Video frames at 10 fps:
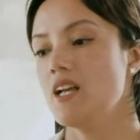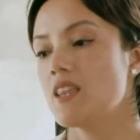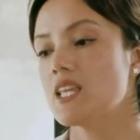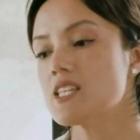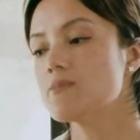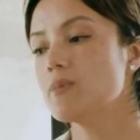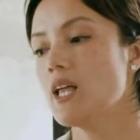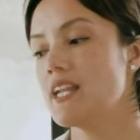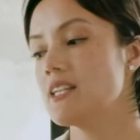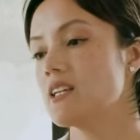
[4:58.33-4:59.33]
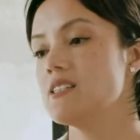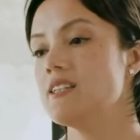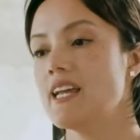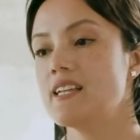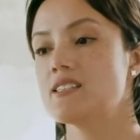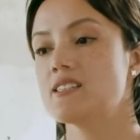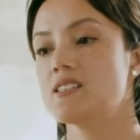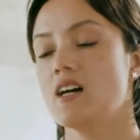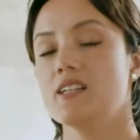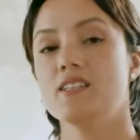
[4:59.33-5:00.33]
This blend contains
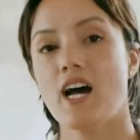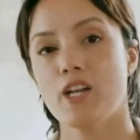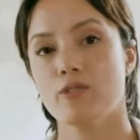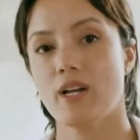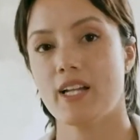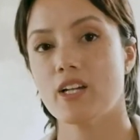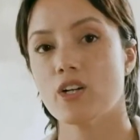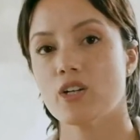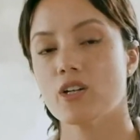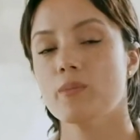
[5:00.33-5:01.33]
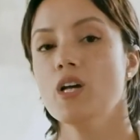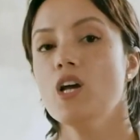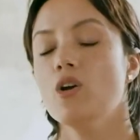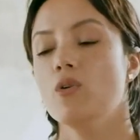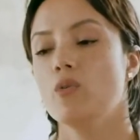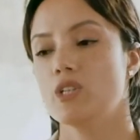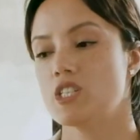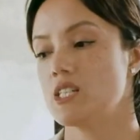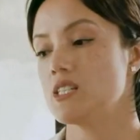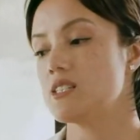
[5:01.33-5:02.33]
a diuretic herb, which
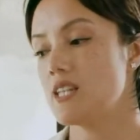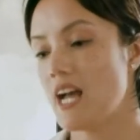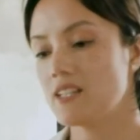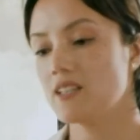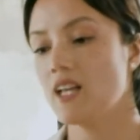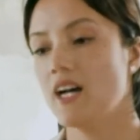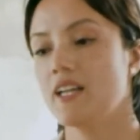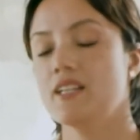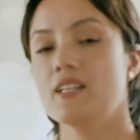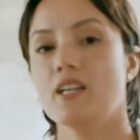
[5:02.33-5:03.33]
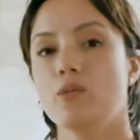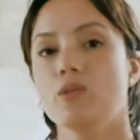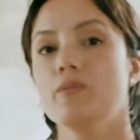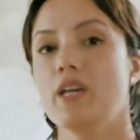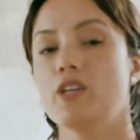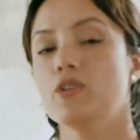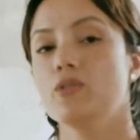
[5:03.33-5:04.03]
is dandelion. It will make you